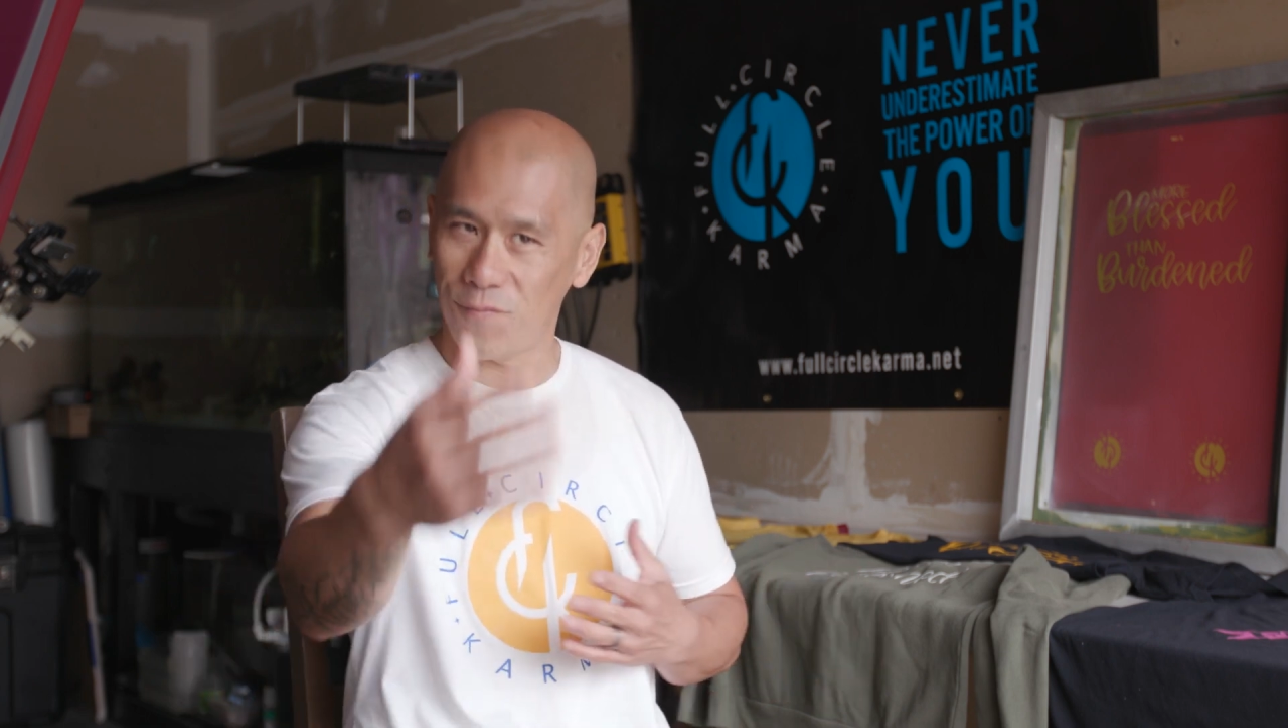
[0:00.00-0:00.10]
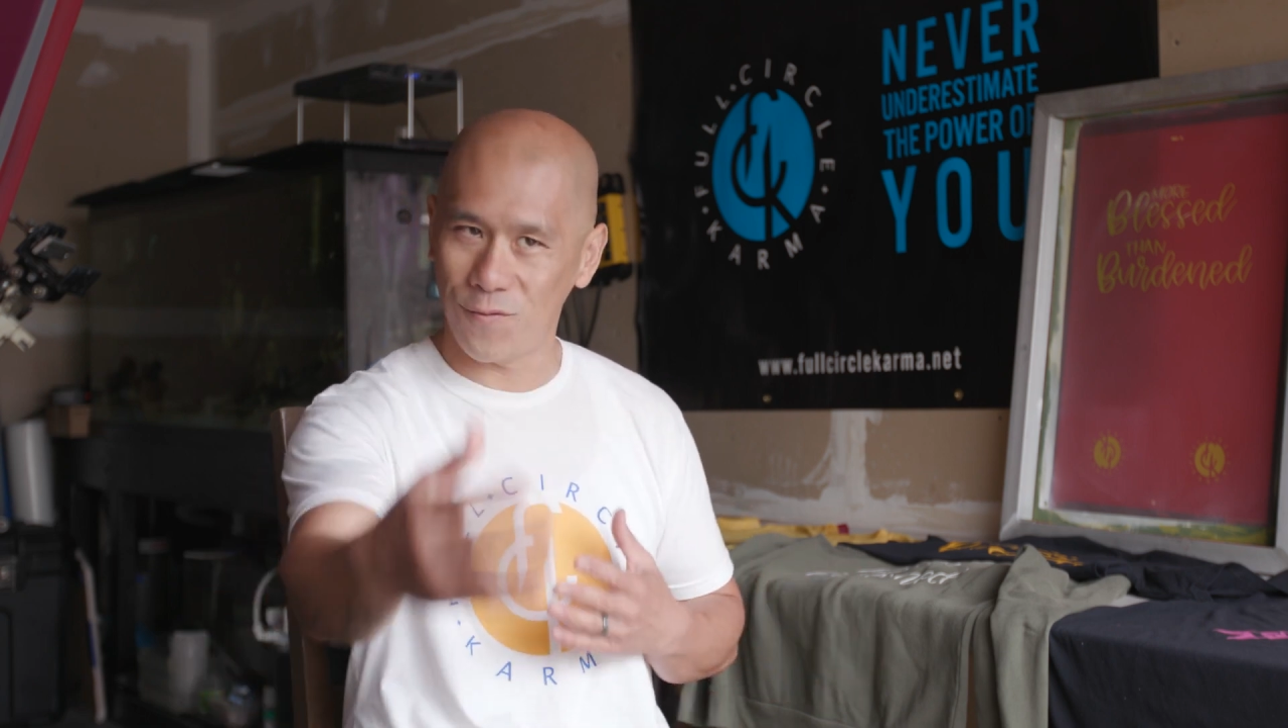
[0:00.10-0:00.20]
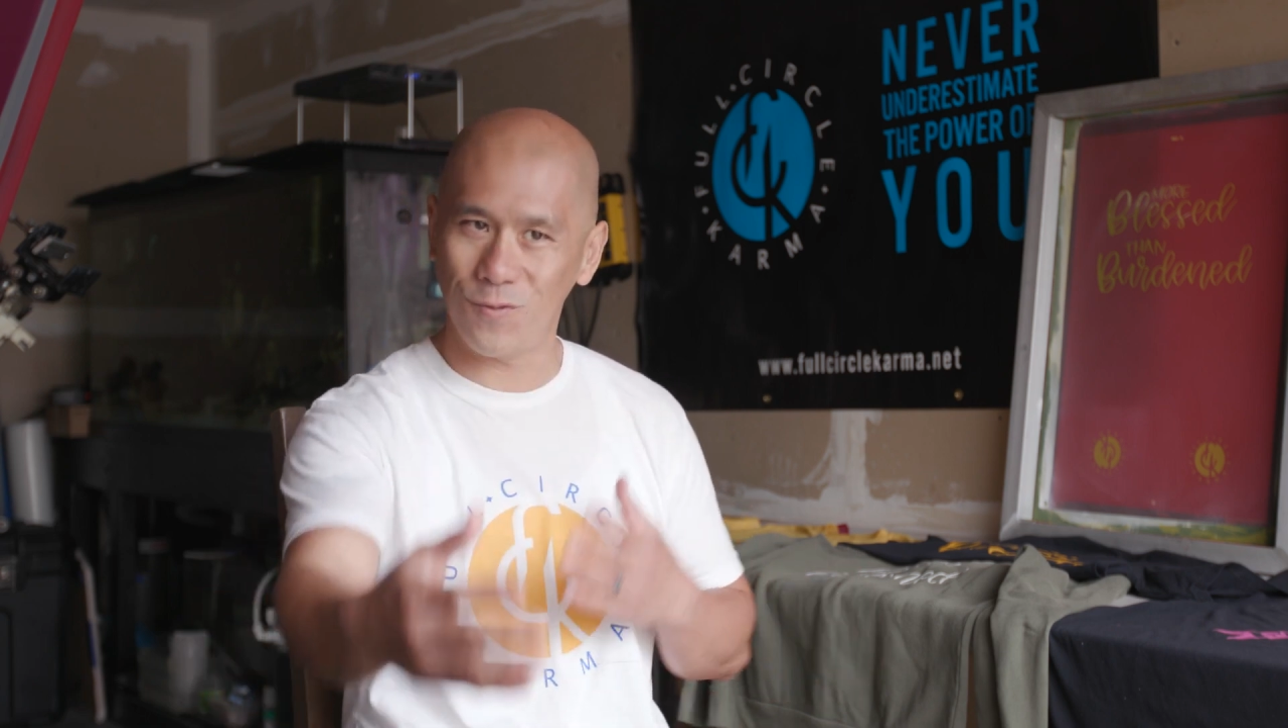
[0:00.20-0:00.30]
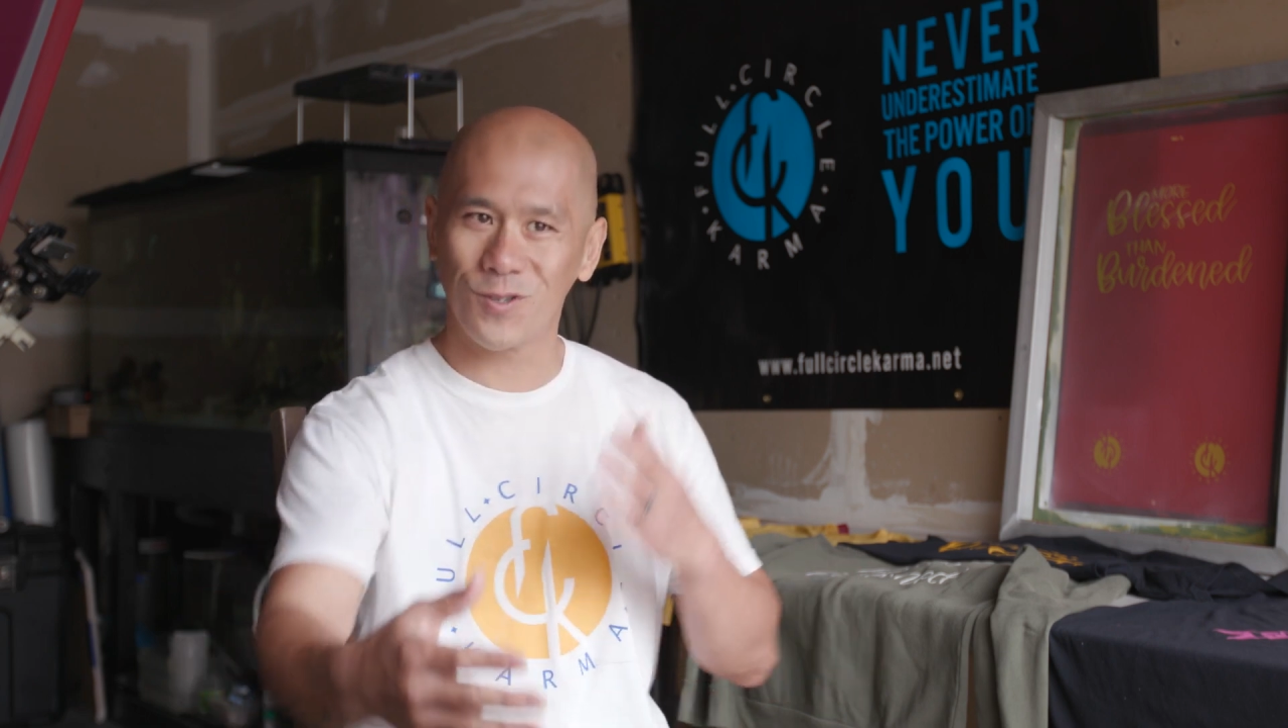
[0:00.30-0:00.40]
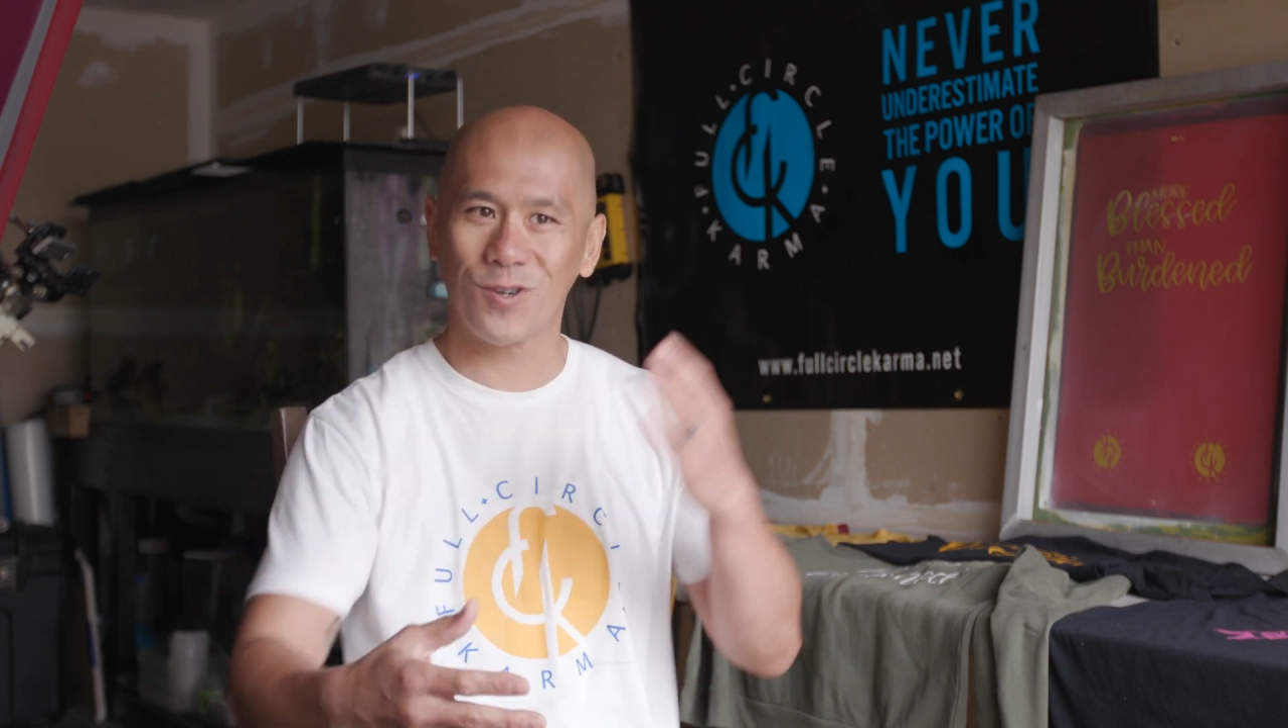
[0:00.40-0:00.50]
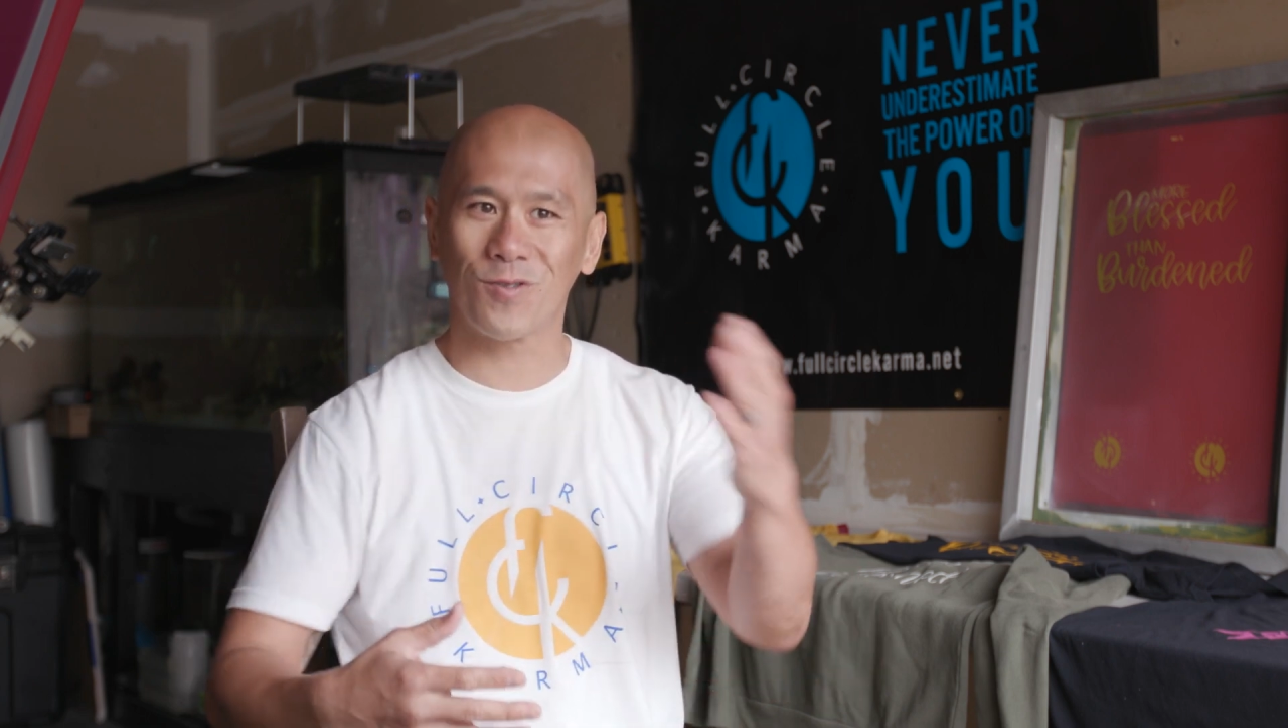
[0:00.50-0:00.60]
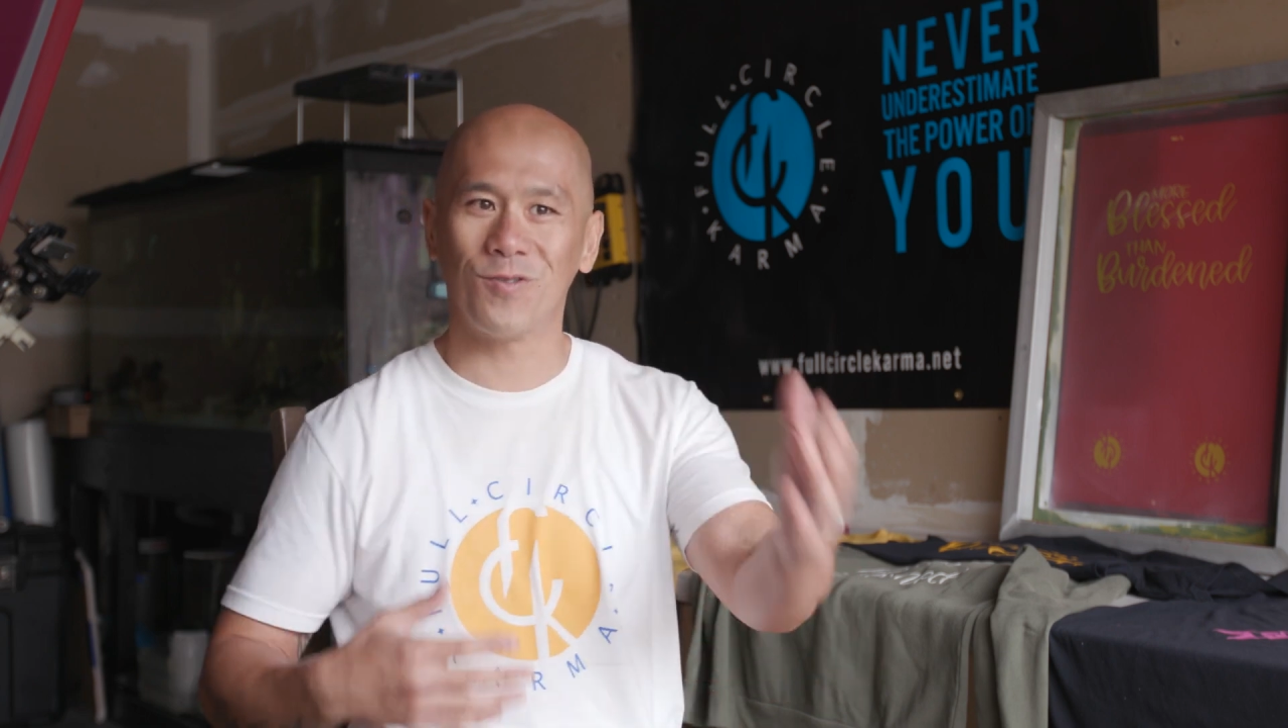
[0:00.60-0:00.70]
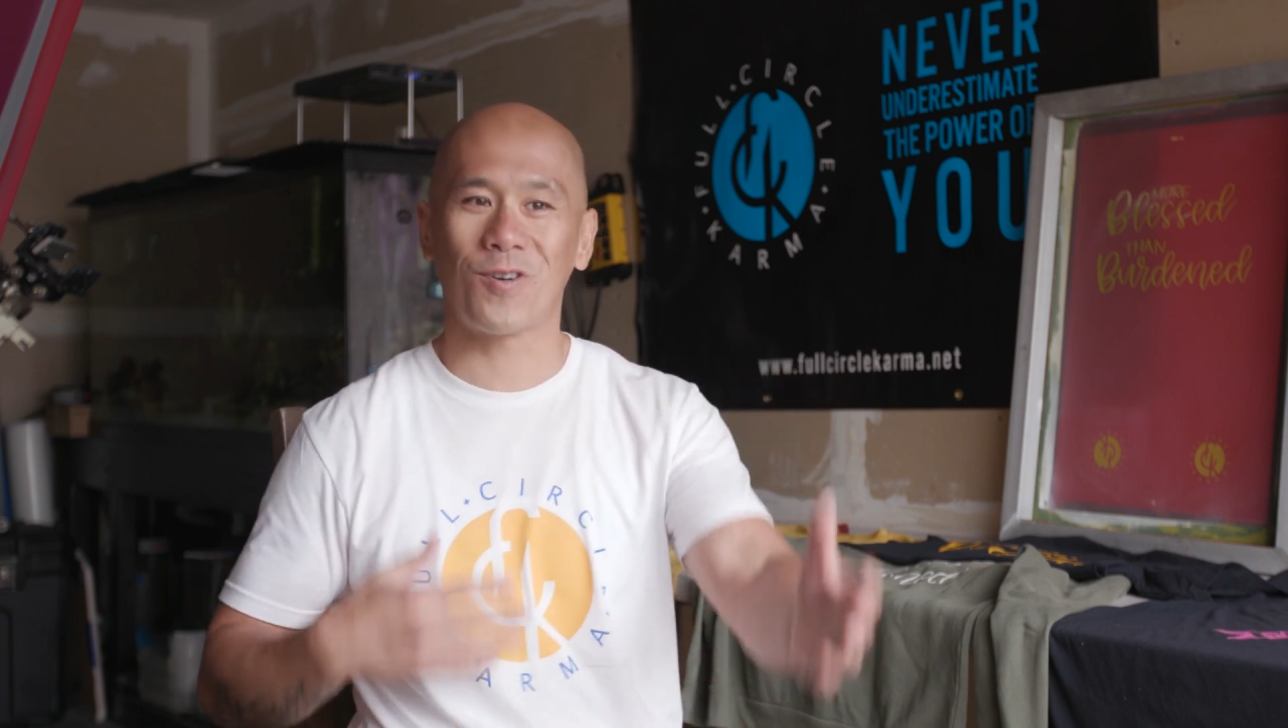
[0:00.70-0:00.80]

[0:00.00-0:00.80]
full circle